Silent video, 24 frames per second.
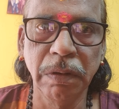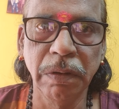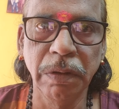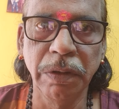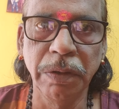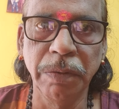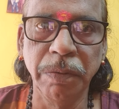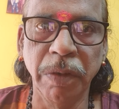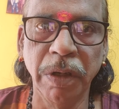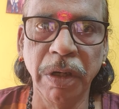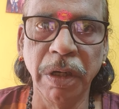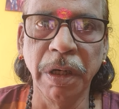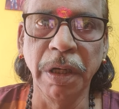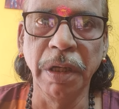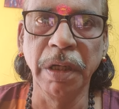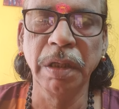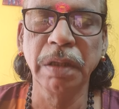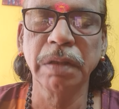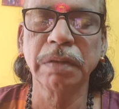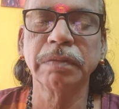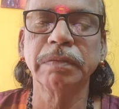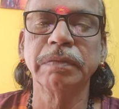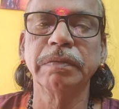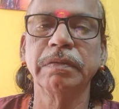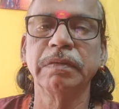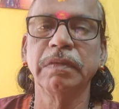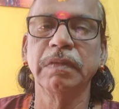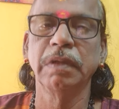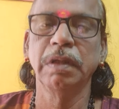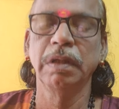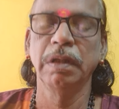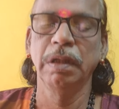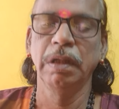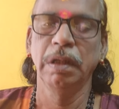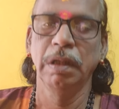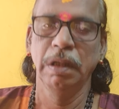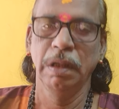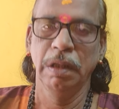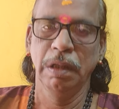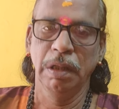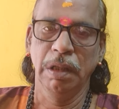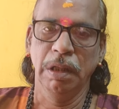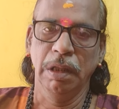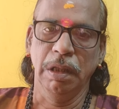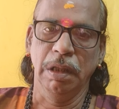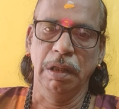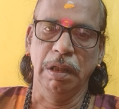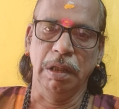Good morning.
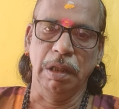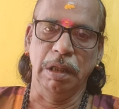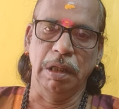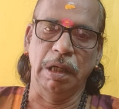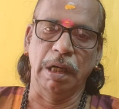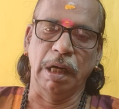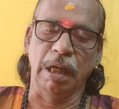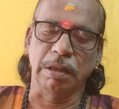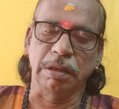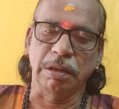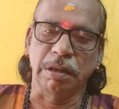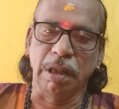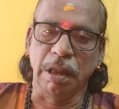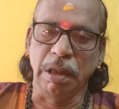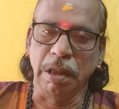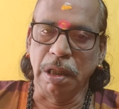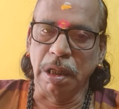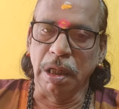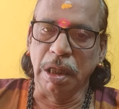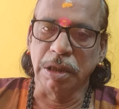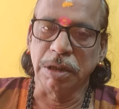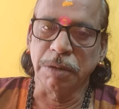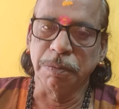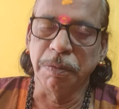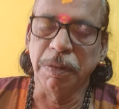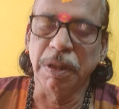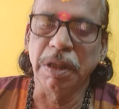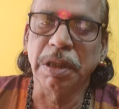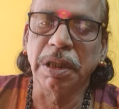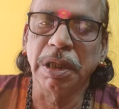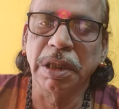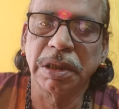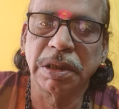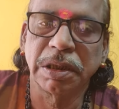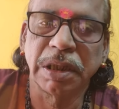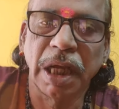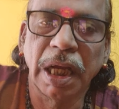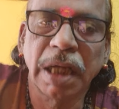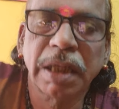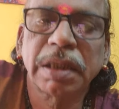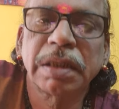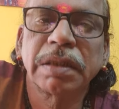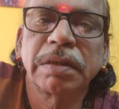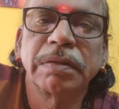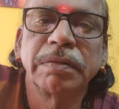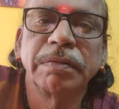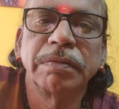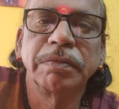Drugs and Cosmetics Act,
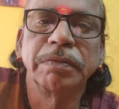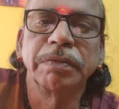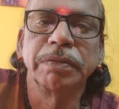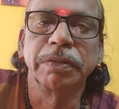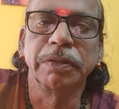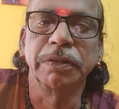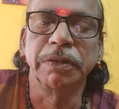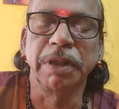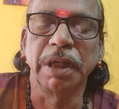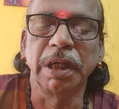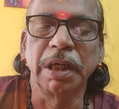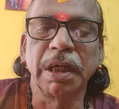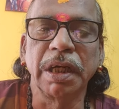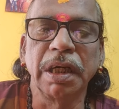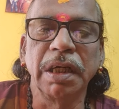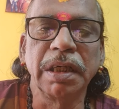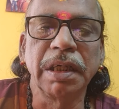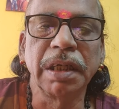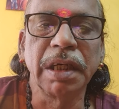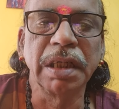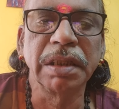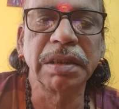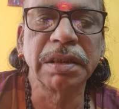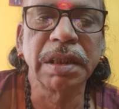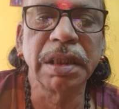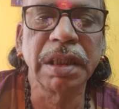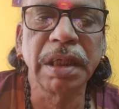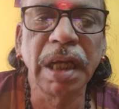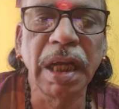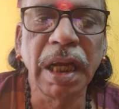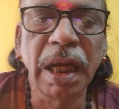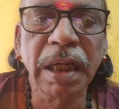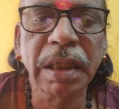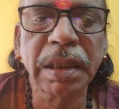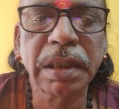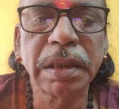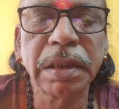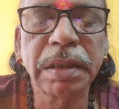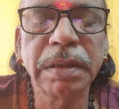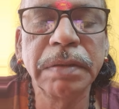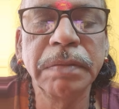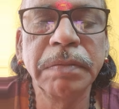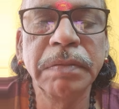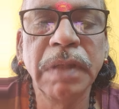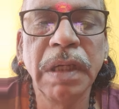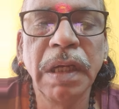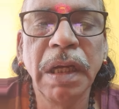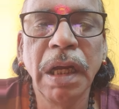Food Adulteration Act,
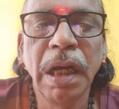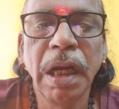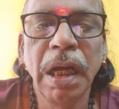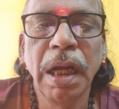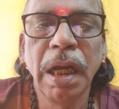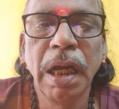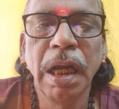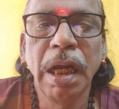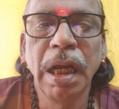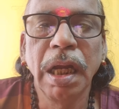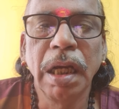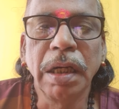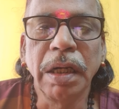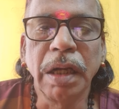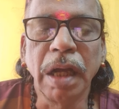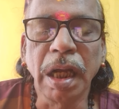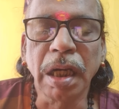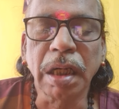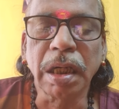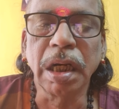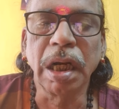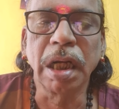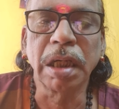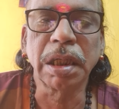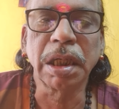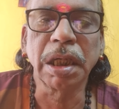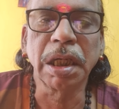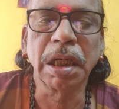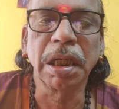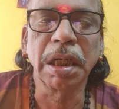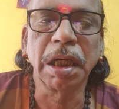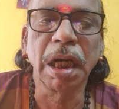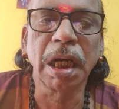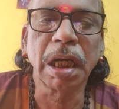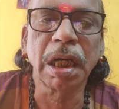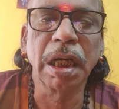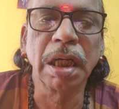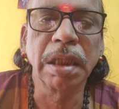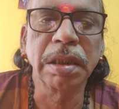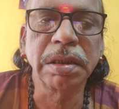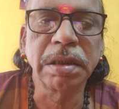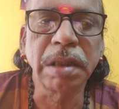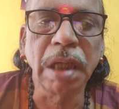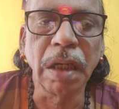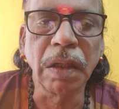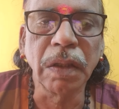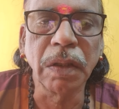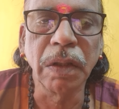Narcotic Drugs and
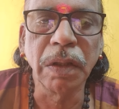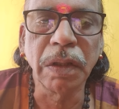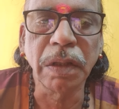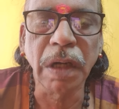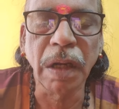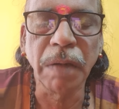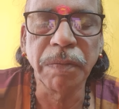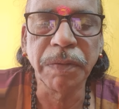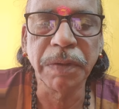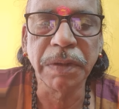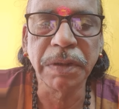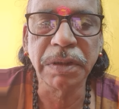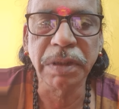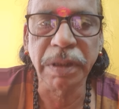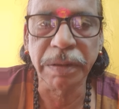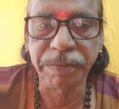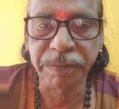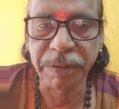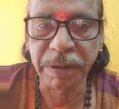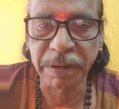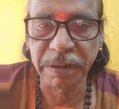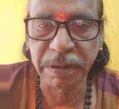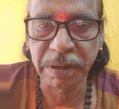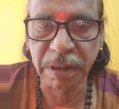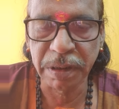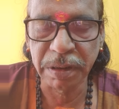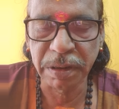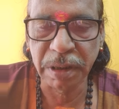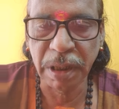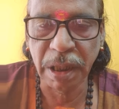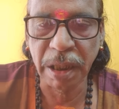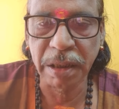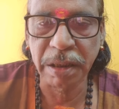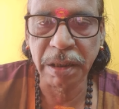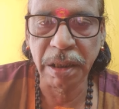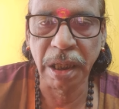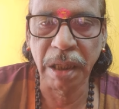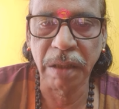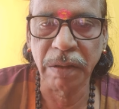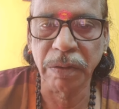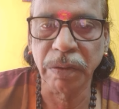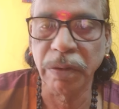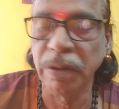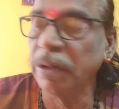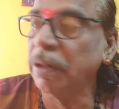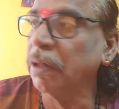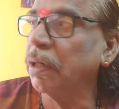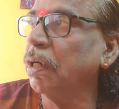Psychotropic Substances Act are
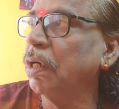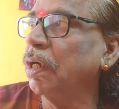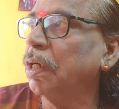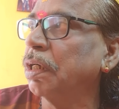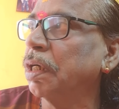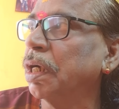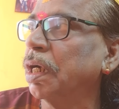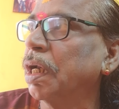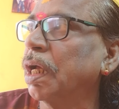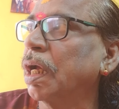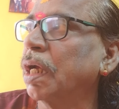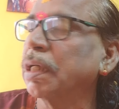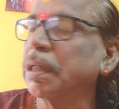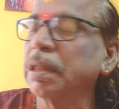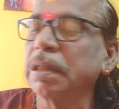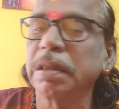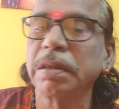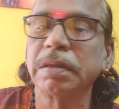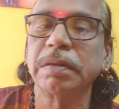correlated act.